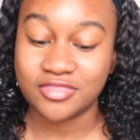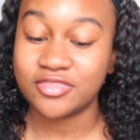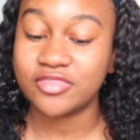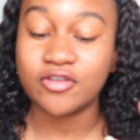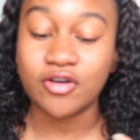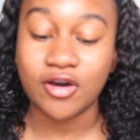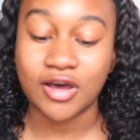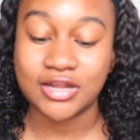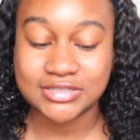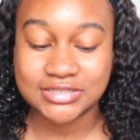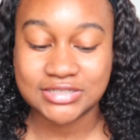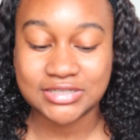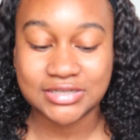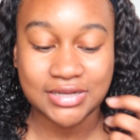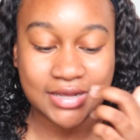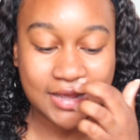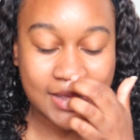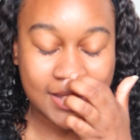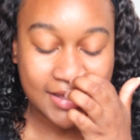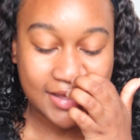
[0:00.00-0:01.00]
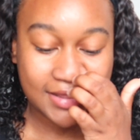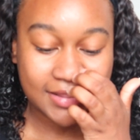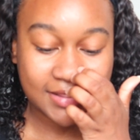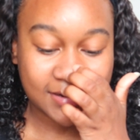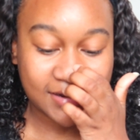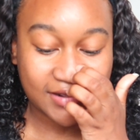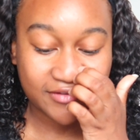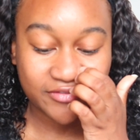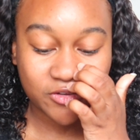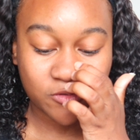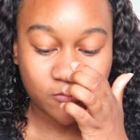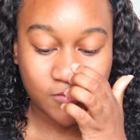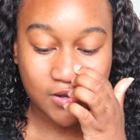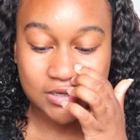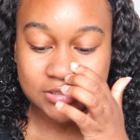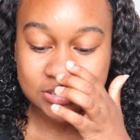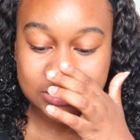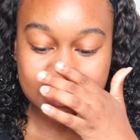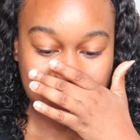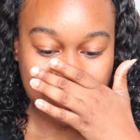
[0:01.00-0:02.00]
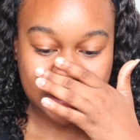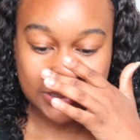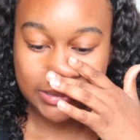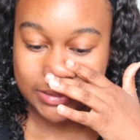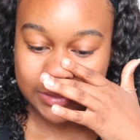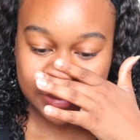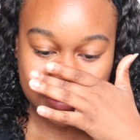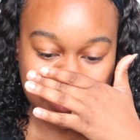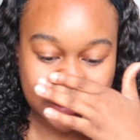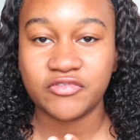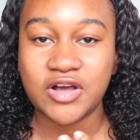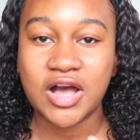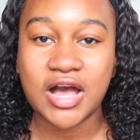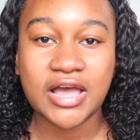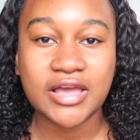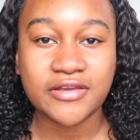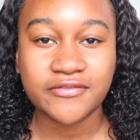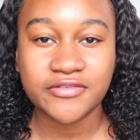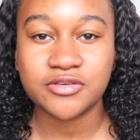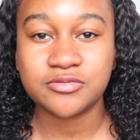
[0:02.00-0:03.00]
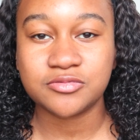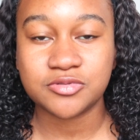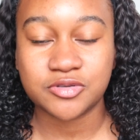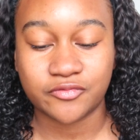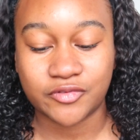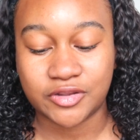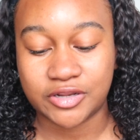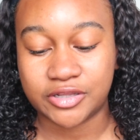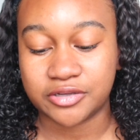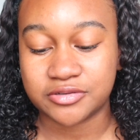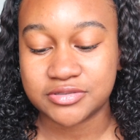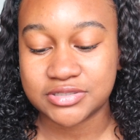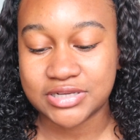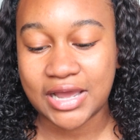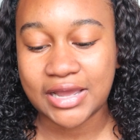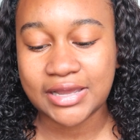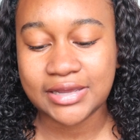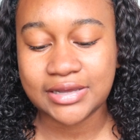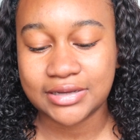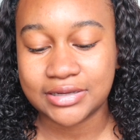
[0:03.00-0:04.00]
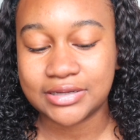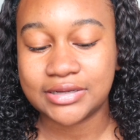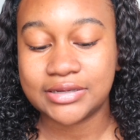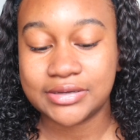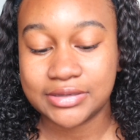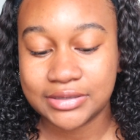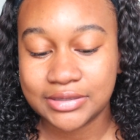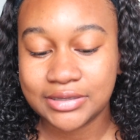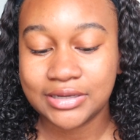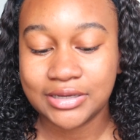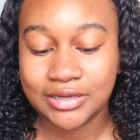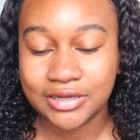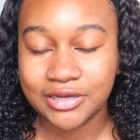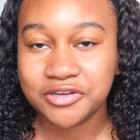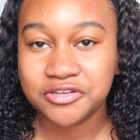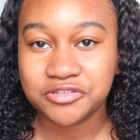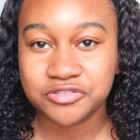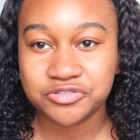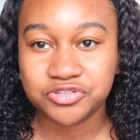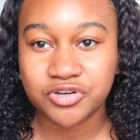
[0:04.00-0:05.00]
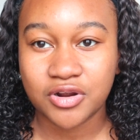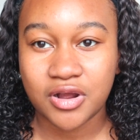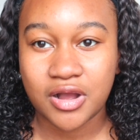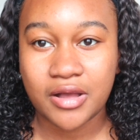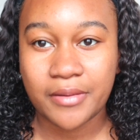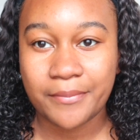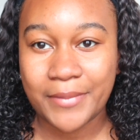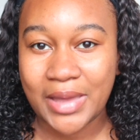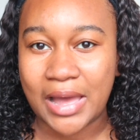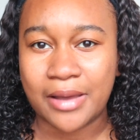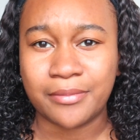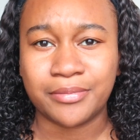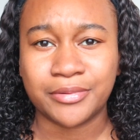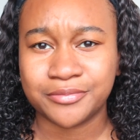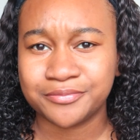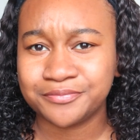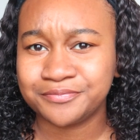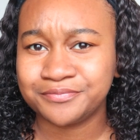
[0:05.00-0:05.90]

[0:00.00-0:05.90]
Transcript: thought that after watching 5 YouTube videos, I could draw a map